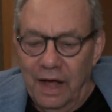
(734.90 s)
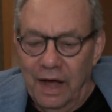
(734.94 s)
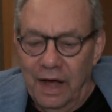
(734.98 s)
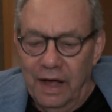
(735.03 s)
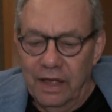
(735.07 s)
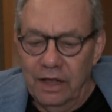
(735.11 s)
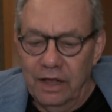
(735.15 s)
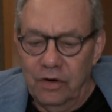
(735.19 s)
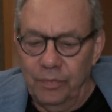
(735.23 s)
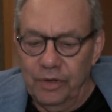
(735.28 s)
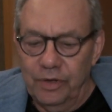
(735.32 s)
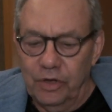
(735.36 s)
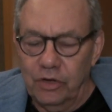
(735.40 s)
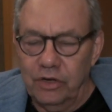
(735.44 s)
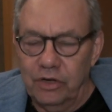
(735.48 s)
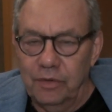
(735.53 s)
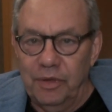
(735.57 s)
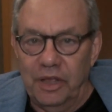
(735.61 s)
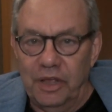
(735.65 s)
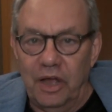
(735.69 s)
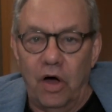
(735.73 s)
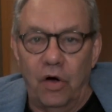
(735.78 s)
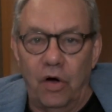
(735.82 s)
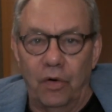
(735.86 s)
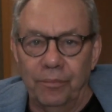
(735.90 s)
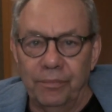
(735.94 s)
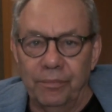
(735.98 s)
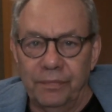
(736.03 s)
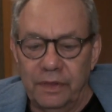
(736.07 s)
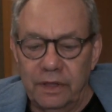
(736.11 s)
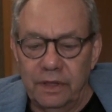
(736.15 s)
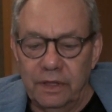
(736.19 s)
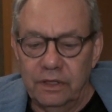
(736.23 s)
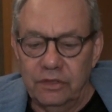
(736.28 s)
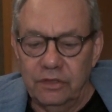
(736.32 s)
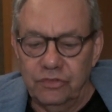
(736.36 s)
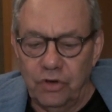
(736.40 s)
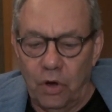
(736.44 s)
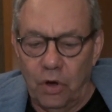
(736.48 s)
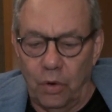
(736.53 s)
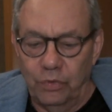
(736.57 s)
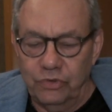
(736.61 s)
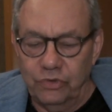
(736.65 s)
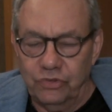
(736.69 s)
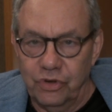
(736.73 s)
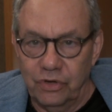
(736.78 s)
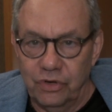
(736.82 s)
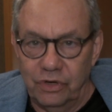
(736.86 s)
It'll be good to be home. It's
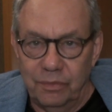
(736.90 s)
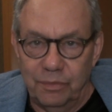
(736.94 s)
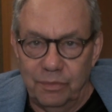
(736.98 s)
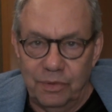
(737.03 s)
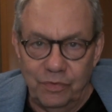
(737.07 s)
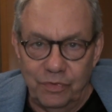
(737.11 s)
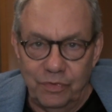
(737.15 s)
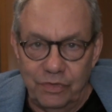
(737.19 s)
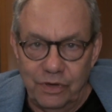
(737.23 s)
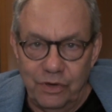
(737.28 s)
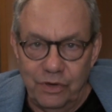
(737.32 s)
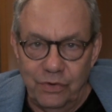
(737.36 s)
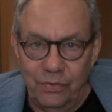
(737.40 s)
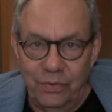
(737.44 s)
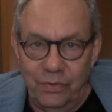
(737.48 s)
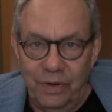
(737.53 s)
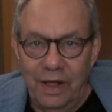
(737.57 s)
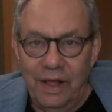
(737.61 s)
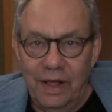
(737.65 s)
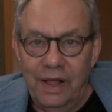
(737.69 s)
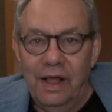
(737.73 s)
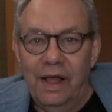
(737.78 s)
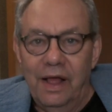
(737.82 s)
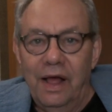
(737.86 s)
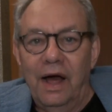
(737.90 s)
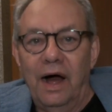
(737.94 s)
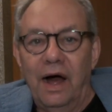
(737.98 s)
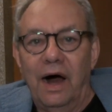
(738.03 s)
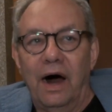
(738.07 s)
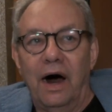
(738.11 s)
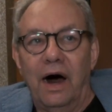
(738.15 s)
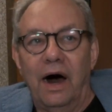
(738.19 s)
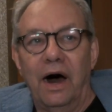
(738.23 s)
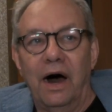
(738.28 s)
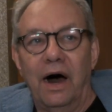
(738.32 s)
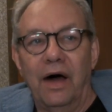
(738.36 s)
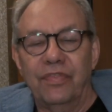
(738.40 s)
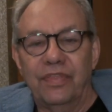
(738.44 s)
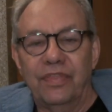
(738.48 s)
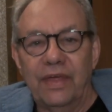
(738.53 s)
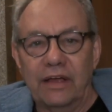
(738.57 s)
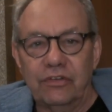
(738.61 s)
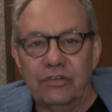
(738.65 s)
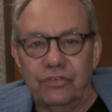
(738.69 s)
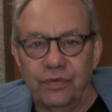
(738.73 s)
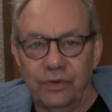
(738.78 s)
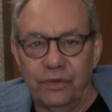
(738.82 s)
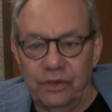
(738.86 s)
always good to be with you.
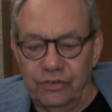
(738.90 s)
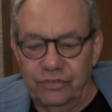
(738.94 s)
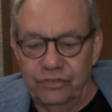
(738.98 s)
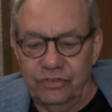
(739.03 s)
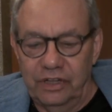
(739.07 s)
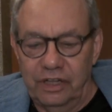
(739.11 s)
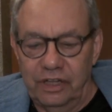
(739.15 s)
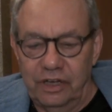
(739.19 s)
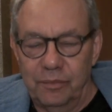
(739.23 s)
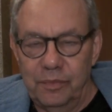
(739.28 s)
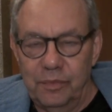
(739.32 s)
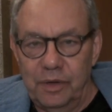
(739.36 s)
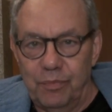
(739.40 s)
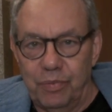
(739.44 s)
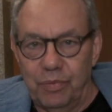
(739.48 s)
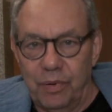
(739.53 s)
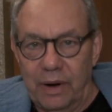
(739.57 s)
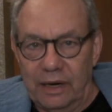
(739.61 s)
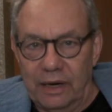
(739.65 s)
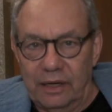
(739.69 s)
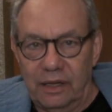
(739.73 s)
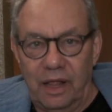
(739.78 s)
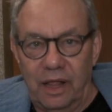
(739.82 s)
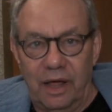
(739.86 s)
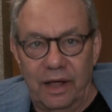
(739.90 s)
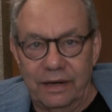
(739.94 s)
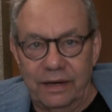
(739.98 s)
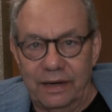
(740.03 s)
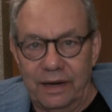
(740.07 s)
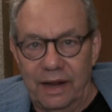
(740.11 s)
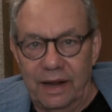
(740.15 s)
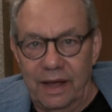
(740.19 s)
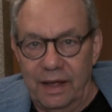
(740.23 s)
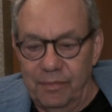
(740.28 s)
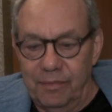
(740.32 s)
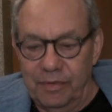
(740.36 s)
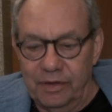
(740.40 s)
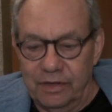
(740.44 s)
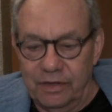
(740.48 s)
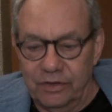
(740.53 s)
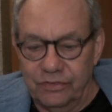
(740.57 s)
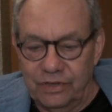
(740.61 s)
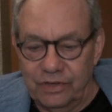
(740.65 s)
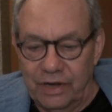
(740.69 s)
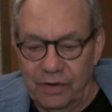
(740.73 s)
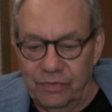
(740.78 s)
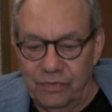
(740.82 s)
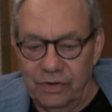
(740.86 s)
Thanks for listening to me prattle on today,
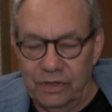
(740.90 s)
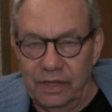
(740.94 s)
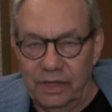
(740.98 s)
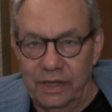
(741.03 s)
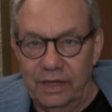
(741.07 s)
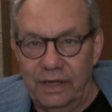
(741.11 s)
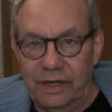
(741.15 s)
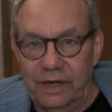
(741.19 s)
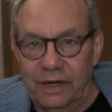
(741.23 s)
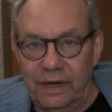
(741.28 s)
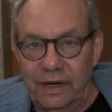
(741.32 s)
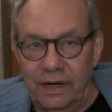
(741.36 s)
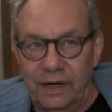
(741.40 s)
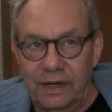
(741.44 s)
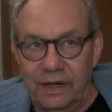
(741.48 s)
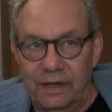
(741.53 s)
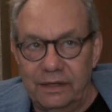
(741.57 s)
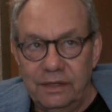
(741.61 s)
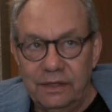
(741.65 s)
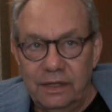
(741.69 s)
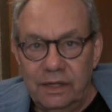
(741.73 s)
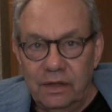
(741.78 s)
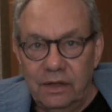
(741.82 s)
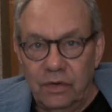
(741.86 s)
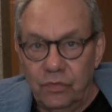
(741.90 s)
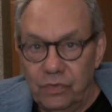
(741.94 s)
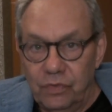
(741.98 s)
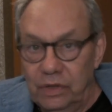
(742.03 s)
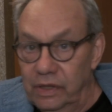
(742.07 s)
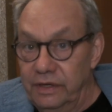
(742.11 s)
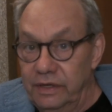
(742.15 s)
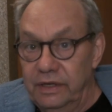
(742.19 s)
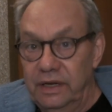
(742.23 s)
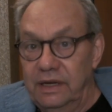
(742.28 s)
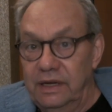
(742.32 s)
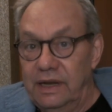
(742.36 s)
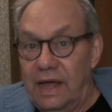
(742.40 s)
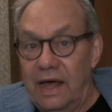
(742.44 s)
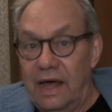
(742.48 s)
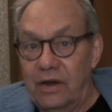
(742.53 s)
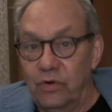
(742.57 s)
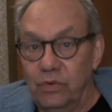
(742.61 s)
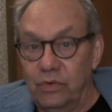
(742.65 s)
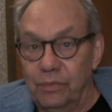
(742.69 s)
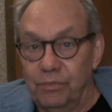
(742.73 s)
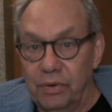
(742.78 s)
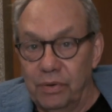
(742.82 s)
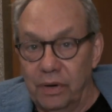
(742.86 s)
because I really didn't know how
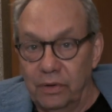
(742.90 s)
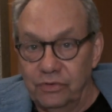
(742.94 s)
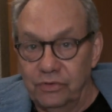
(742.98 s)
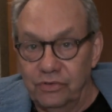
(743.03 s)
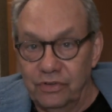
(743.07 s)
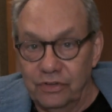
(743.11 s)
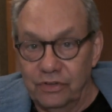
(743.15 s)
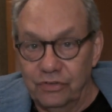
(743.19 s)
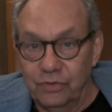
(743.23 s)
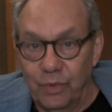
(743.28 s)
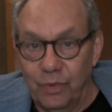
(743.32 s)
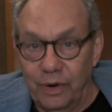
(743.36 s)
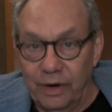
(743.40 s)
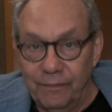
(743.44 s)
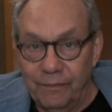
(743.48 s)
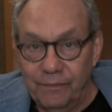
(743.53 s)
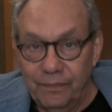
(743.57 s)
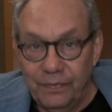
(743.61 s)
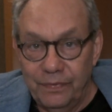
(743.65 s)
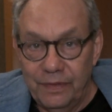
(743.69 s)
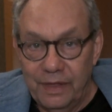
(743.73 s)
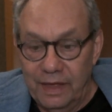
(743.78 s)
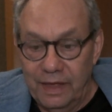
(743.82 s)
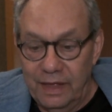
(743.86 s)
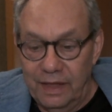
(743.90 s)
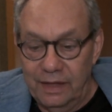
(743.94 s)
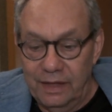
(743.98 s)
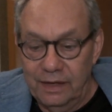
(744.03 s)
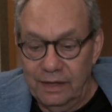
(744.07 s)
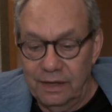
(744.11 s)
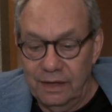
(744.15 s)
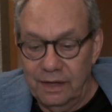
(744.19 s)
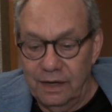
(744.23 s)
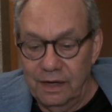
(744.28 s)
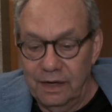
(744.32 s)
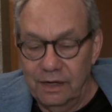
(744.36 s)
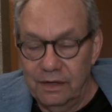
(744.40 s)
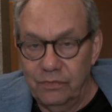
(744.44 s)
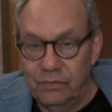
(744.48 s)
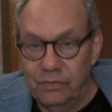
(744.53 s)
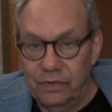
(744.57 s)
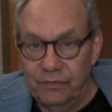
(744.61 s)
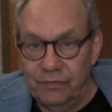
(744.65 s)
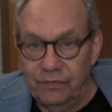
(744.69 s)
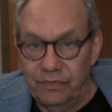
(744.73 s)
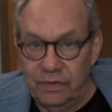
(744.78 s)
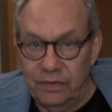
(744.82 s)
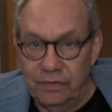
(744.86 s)
to approach this one. And
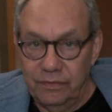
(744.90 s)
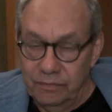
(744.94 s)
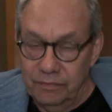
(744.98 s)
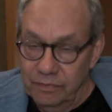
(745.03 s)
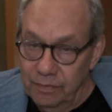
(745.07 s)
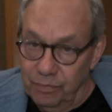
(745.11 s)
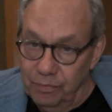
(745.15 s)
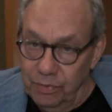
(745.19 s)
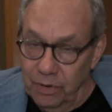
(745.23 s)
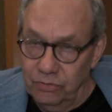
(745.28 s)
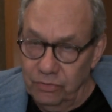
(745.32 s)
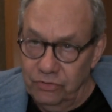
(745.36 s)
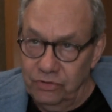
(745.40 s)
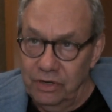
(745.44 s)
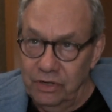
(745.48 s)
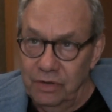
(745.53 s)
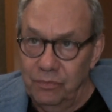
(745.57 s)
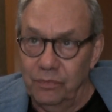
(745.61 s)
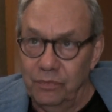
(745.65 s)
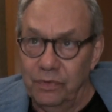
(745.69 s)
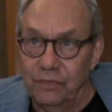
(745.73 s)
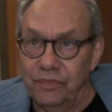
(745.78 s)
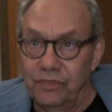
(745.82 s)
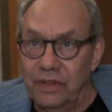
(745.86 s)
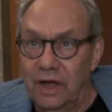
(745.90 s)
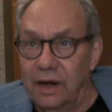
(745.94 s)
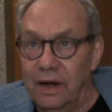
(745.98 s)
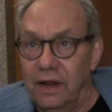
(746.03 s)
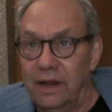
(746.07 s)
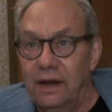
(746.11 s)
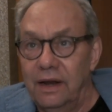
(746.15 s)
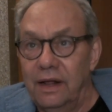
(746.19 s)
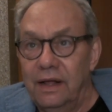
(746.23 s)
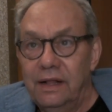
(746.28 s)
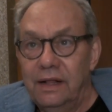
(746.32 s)
we approached it, we've done it.